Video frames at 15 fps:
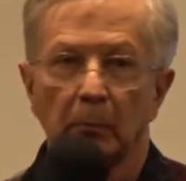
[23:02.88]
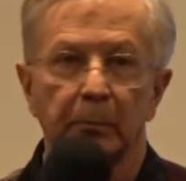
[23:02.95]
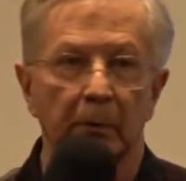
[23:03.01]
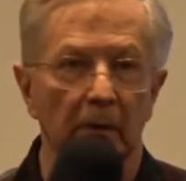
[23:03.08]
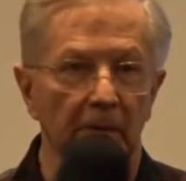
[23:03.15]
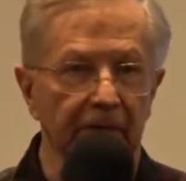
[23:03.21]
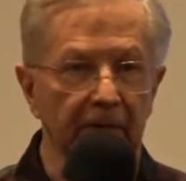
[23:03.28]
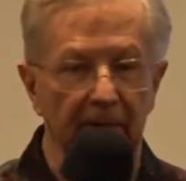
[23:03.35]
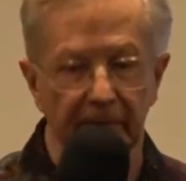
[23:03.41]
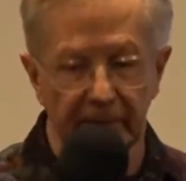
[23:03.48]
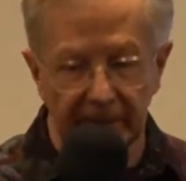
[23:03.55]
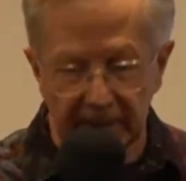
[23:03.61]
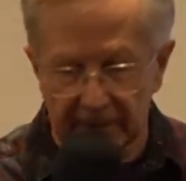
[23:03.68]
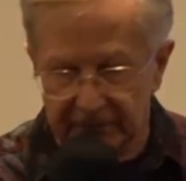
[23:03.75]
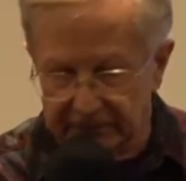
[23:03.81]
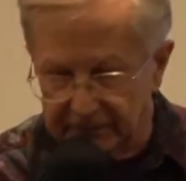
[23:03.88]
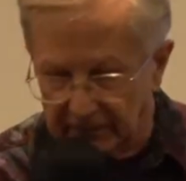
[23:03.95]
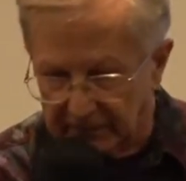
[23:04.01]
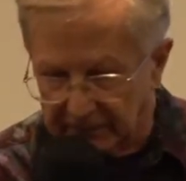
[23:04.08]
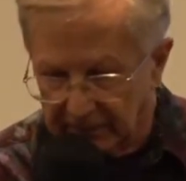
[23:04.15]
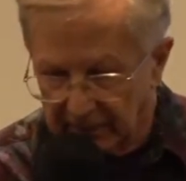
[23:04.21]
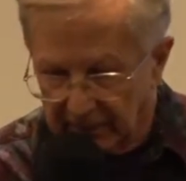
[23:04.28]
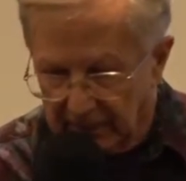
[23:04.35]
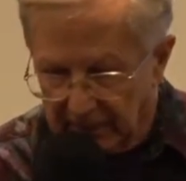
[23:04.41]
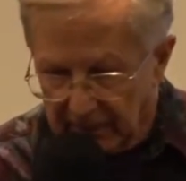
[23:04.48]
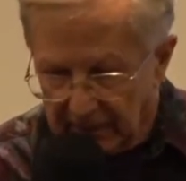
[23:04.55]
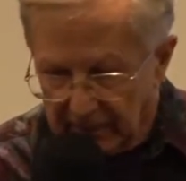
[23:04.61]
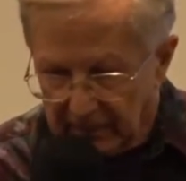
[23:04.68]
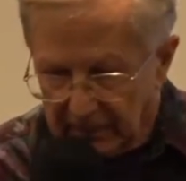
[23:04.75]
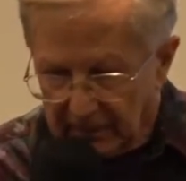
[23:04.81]
Pro 7 headset.
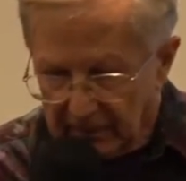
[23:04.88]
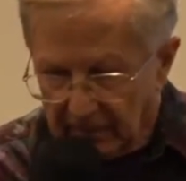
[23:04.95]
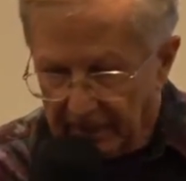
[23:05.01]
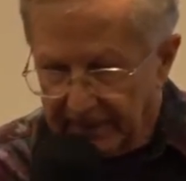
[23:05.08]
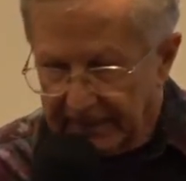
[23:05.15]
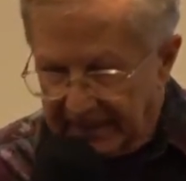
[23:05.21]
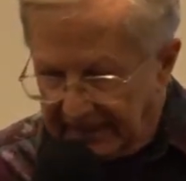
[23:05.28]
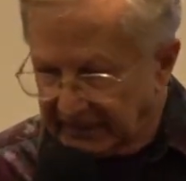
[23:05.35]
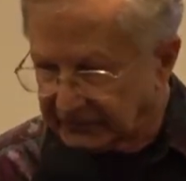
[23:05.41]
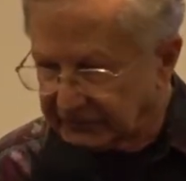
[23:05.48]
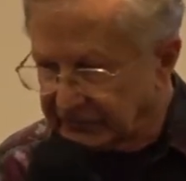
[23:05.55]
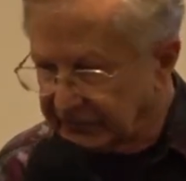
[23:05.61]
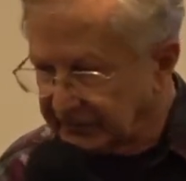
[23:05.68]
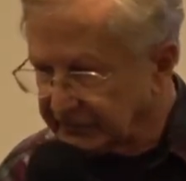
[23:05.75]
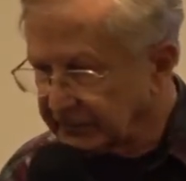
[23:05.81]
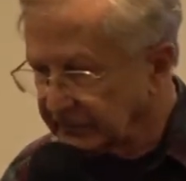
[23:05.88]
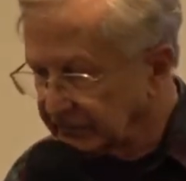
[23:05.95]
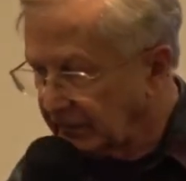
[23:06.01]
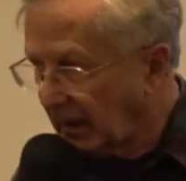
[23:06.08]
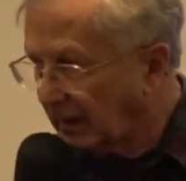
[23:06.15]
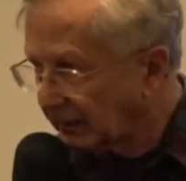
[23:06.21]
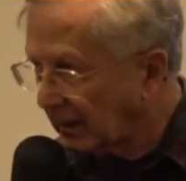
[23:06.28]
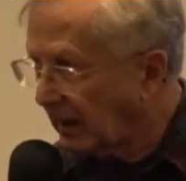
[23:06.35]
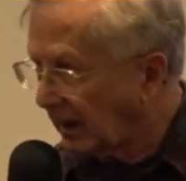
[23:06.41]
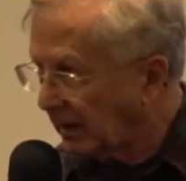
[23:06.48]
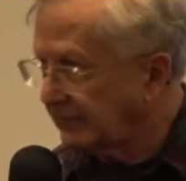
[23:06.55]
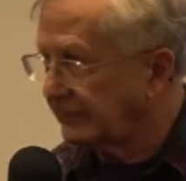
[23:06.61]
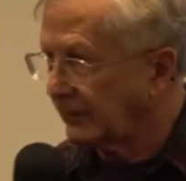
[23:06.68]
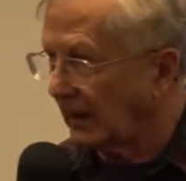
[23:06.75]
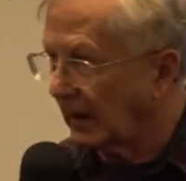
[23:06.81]
Yes, this is not
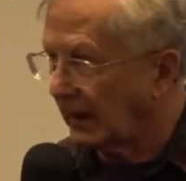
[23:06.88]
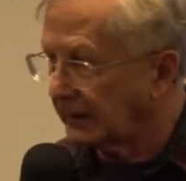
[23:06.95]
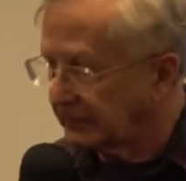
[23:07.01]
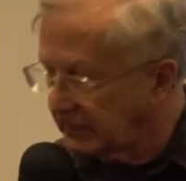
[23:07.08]
hi-fi.